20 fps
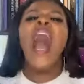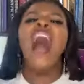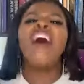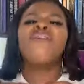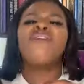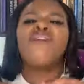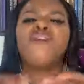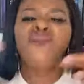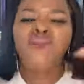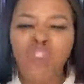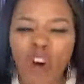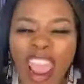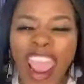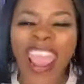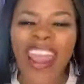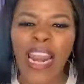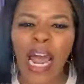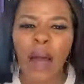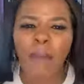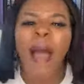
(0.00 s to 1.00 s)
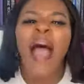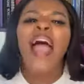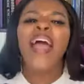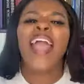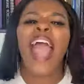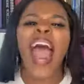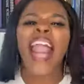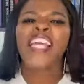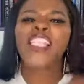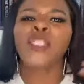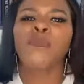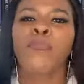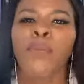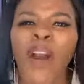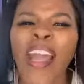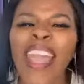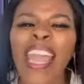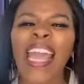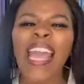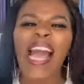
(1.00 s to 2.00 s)
of freedom. God is
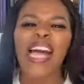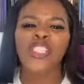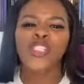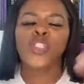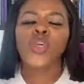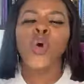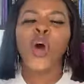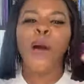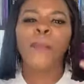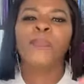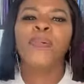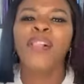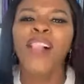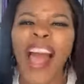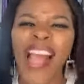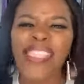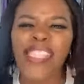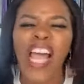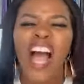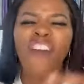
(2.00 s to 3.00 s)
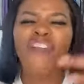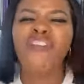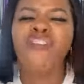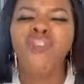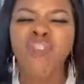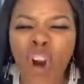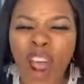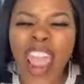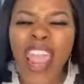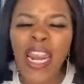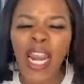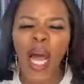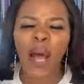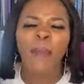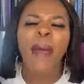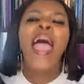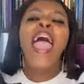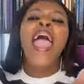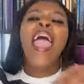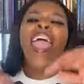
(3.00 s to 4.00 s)
bringing us to a place of
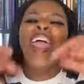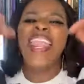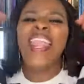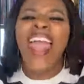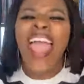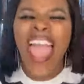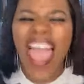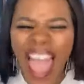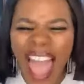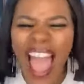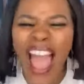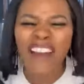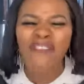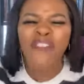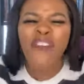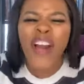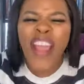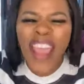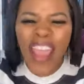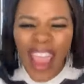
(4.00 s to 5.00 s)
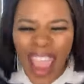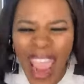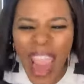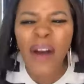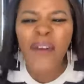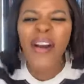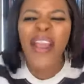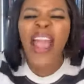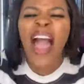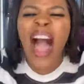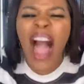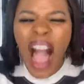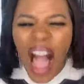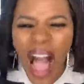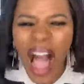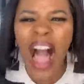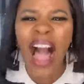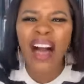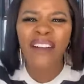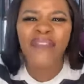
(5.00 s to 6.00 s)
freedom in every area
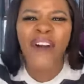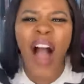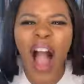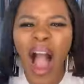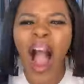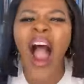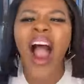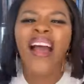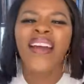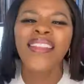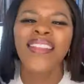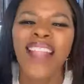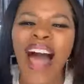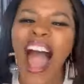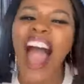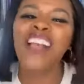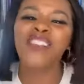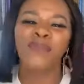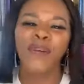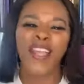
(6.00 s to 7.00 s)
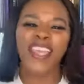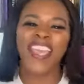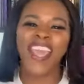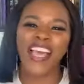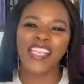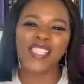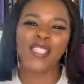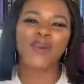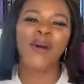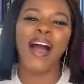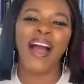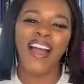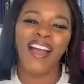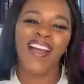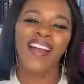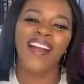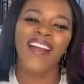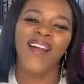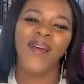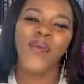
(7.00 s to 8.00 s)
of our lives. But guess what?
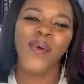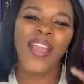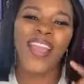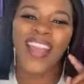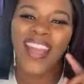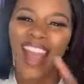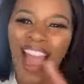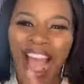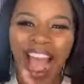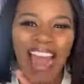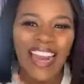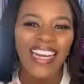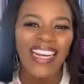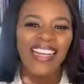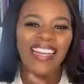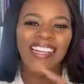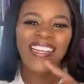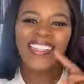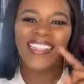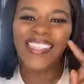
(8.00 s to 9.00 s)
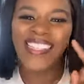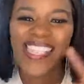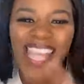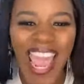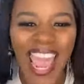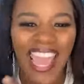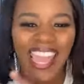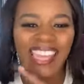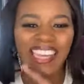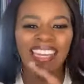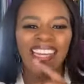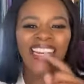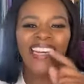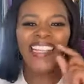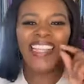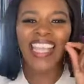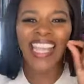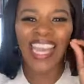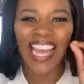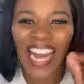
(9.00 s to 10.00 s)
We gotta take
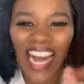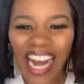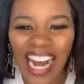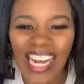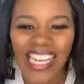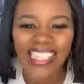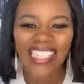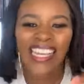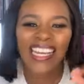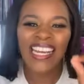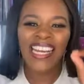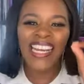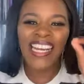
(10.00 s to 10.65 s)
the un